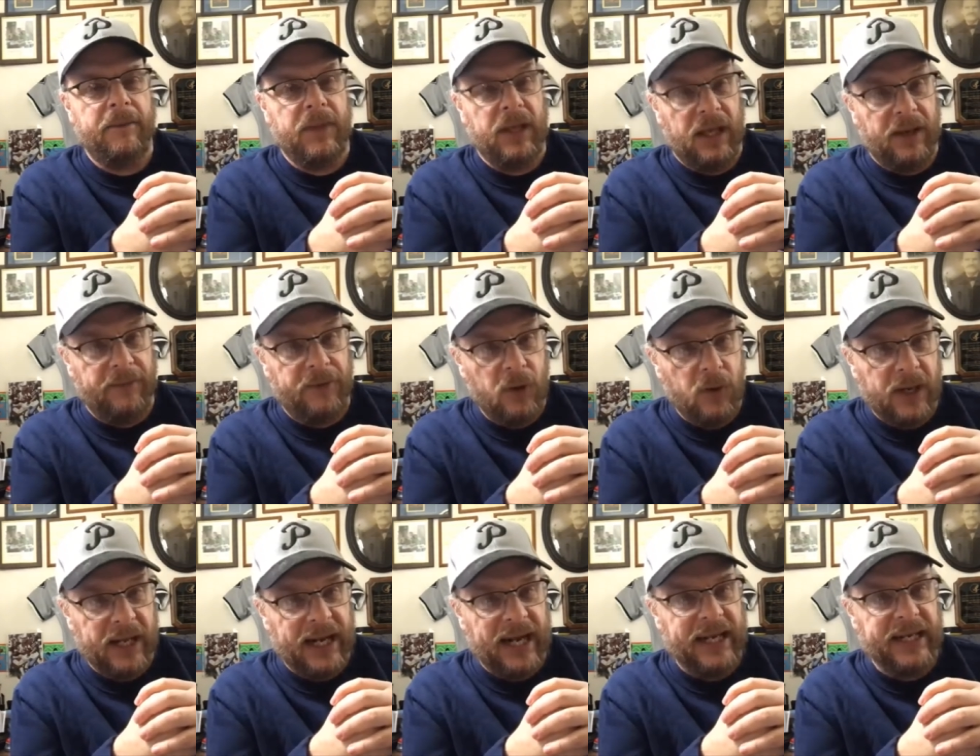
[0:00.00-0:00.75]
if you
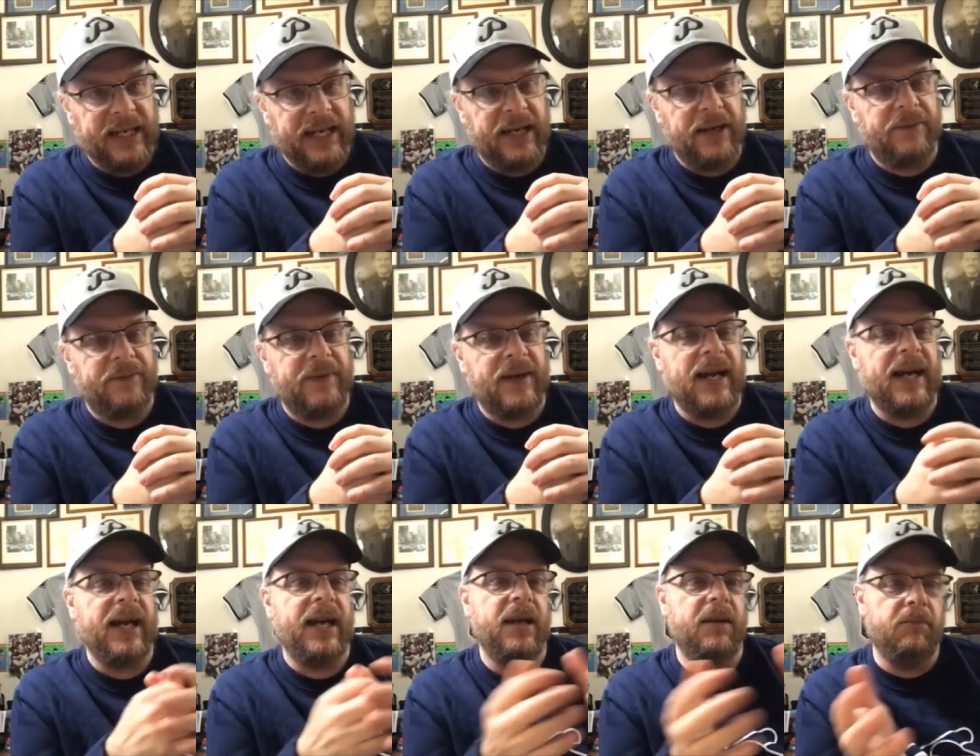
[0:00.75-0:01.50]
can
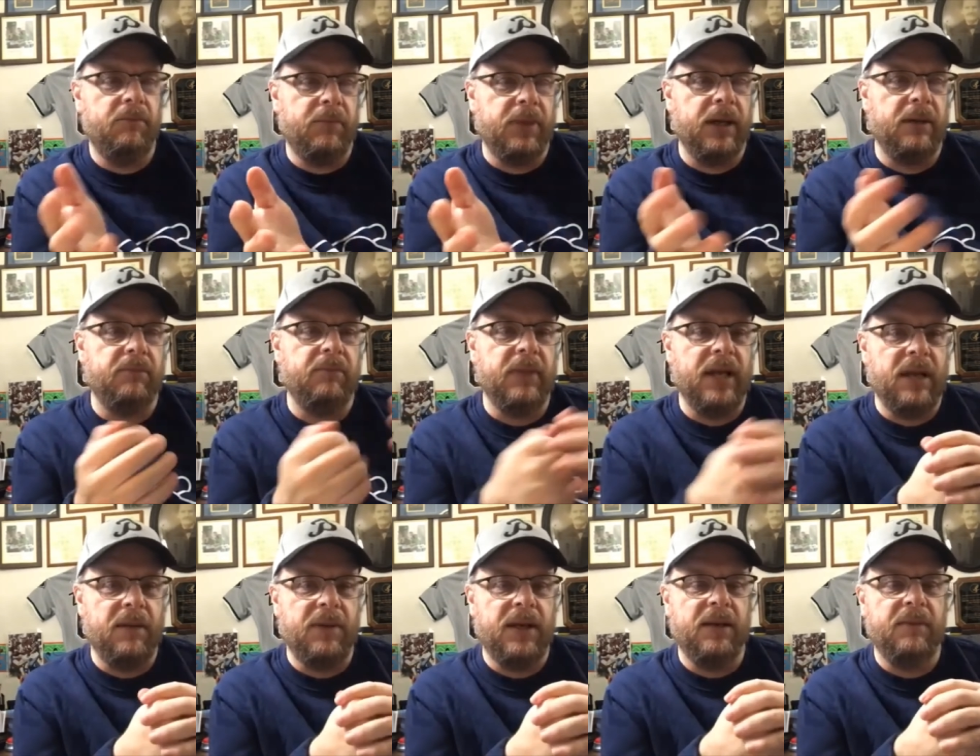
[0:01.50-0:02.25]
identify it, but
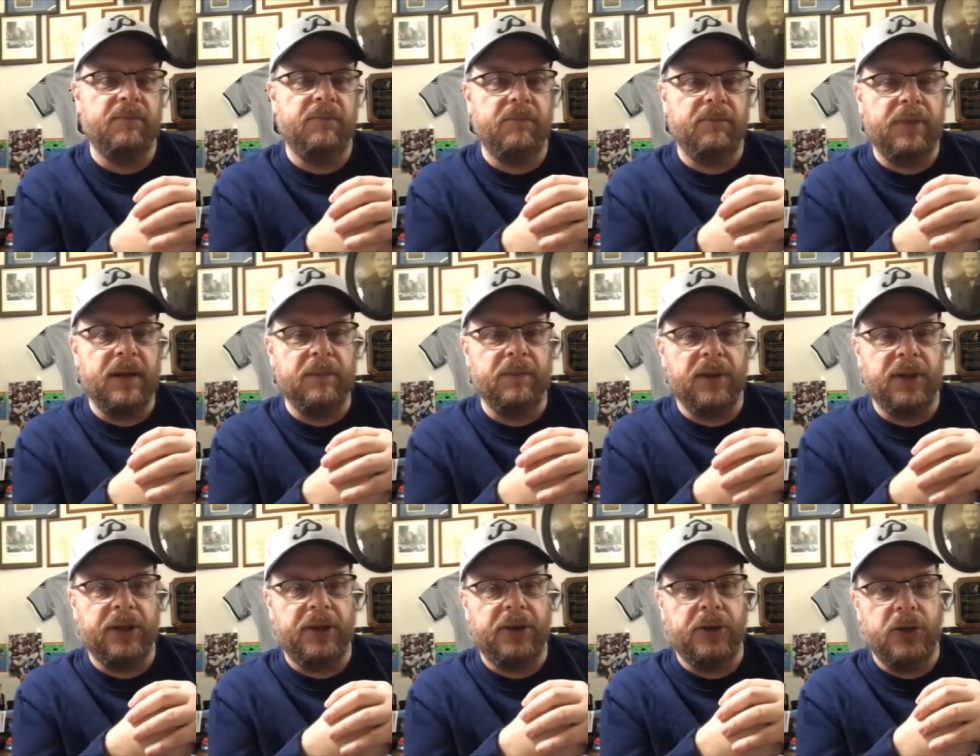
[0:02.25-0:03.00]
maybe people
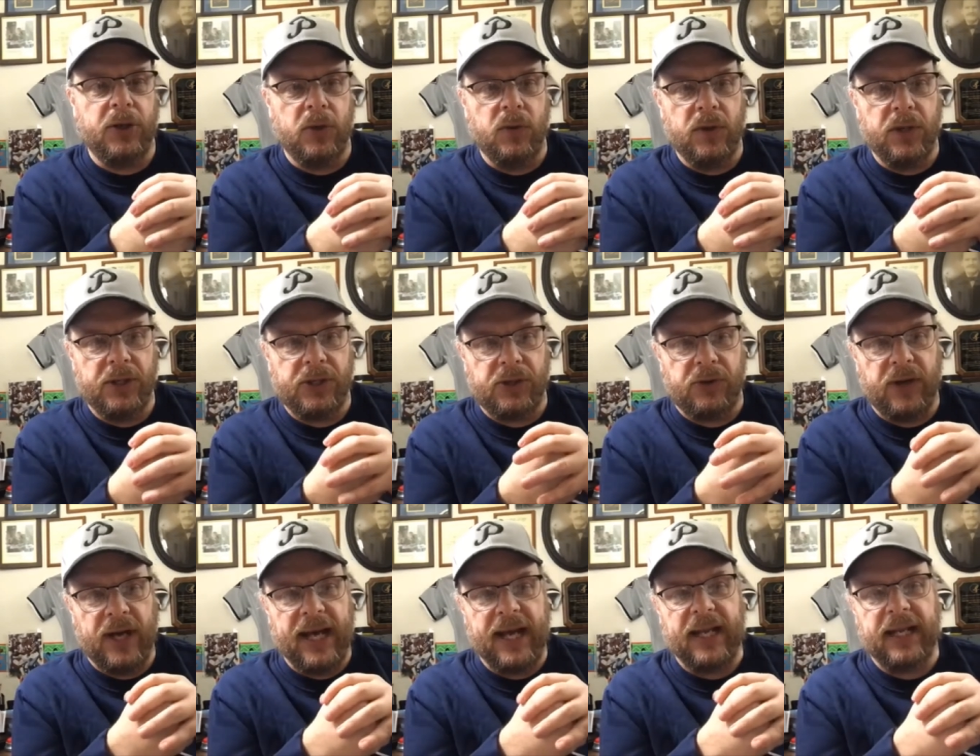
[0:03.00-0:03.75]
that are new to
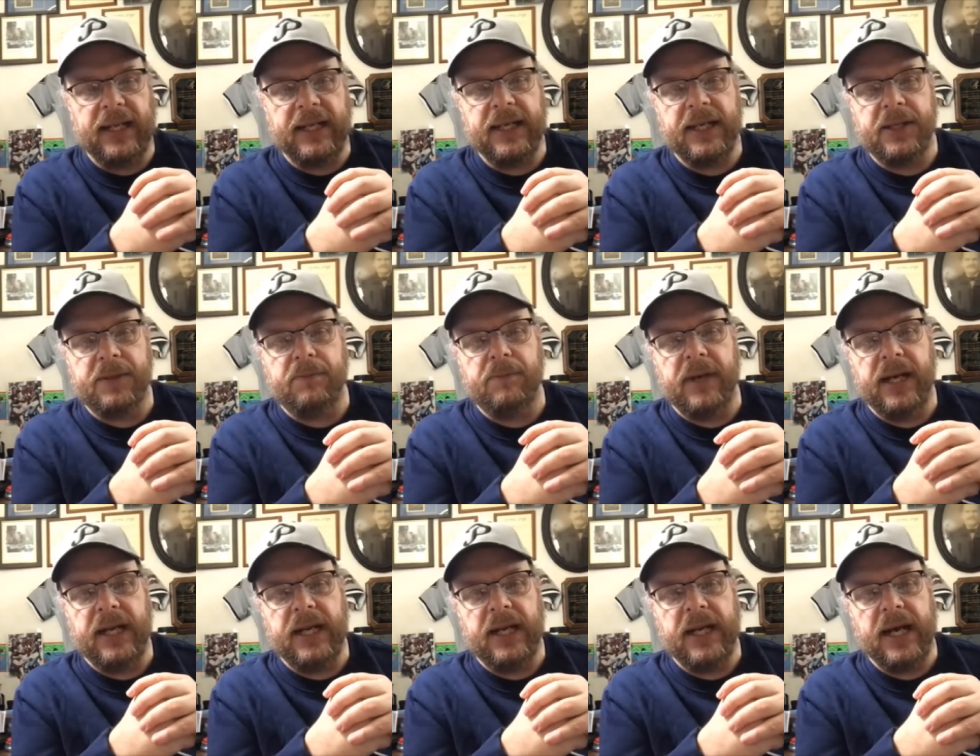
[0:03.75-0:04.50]
strat leagues
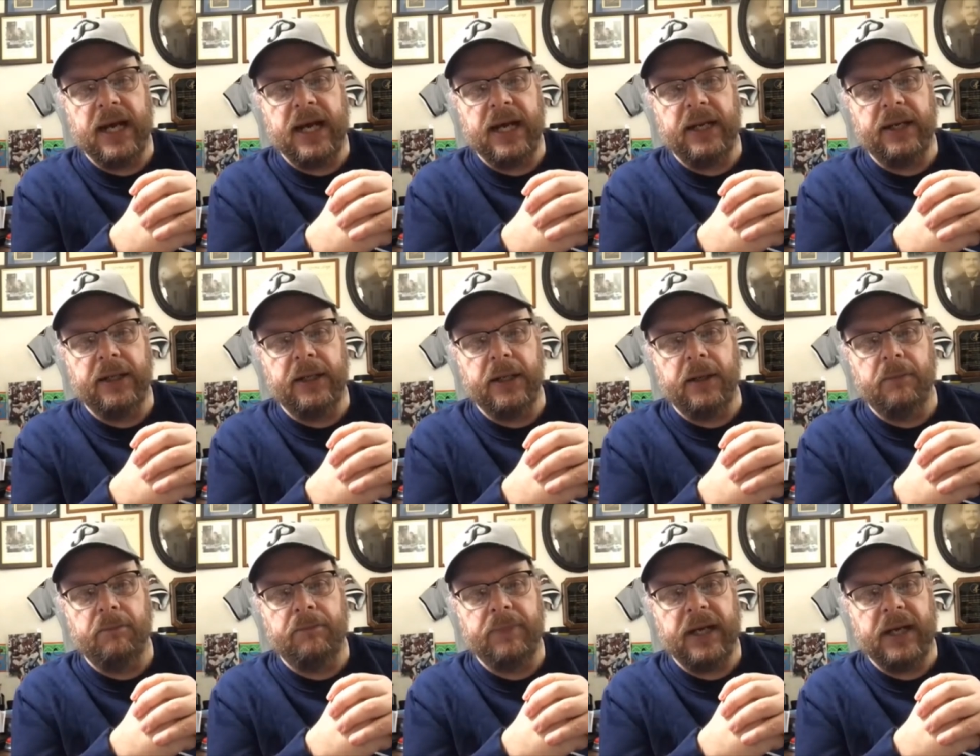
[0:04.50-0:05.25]
might not
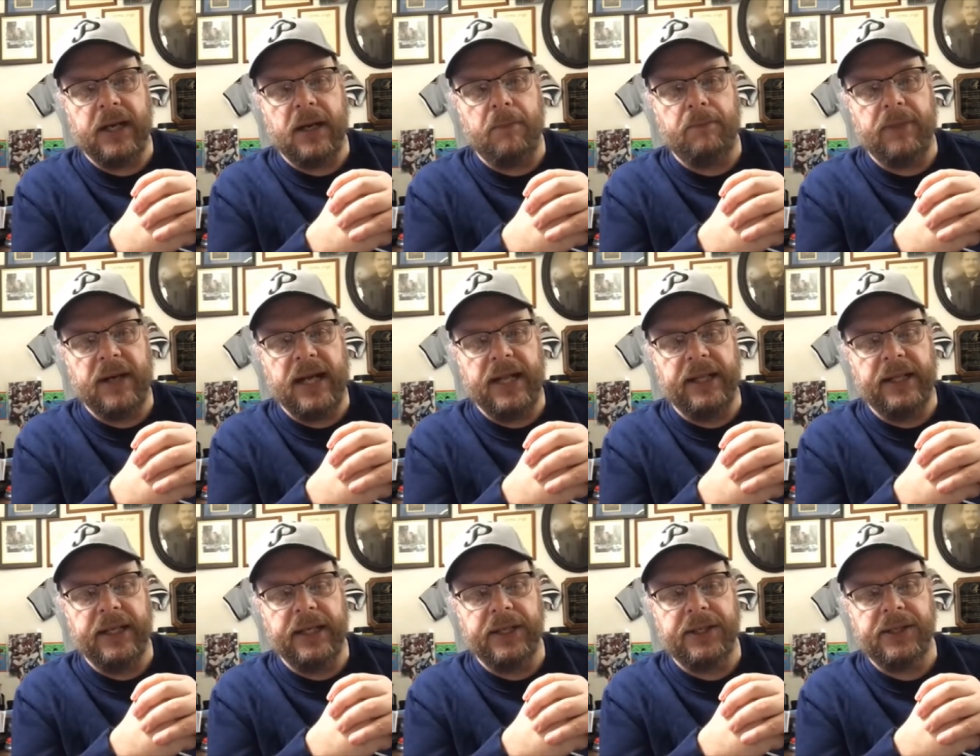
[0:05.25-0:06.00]
um, pick up on
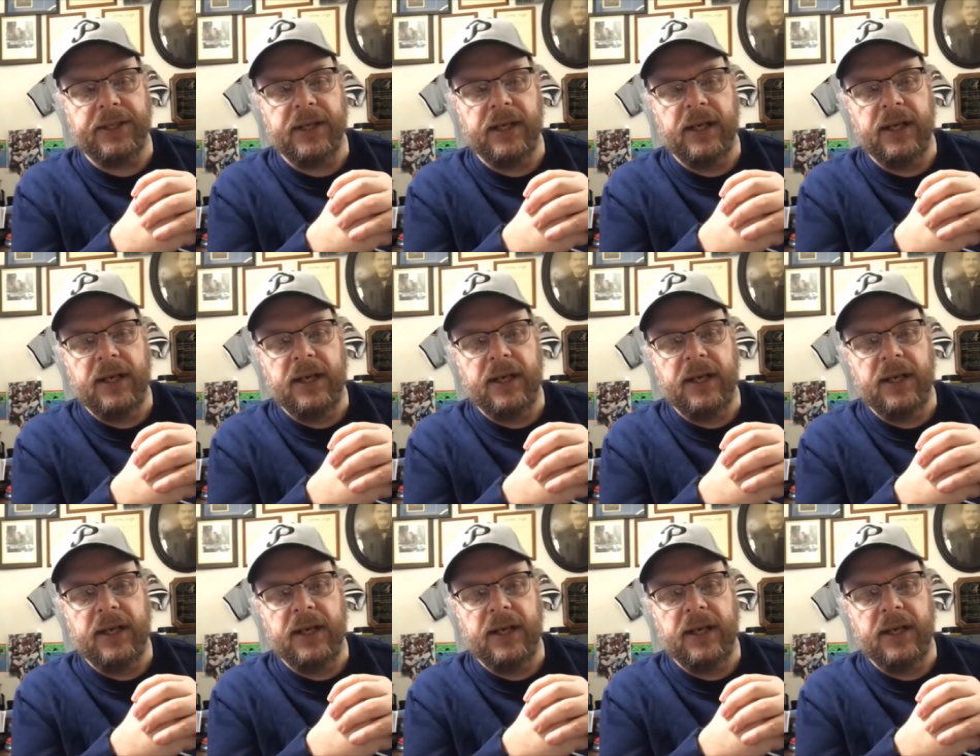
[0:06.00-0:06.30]
this.